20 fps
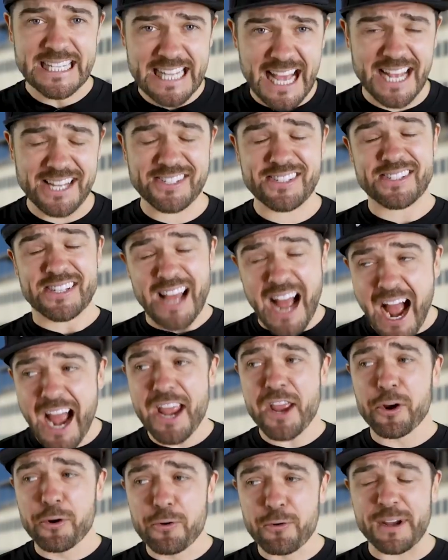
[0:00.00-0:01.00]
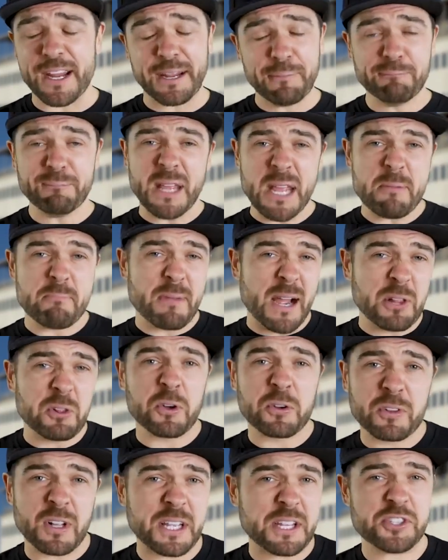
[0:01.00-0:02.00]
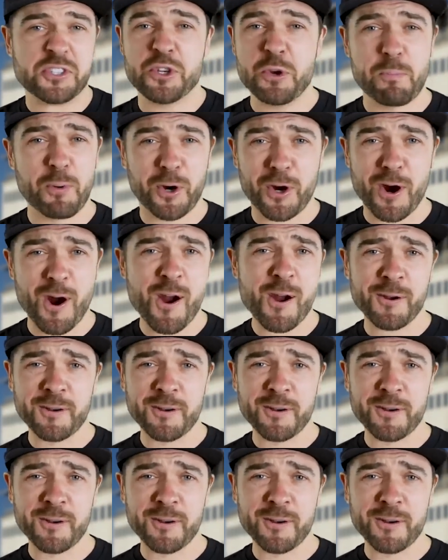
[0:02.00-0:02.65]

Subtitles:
Yes, I agree. It might look like a supercar,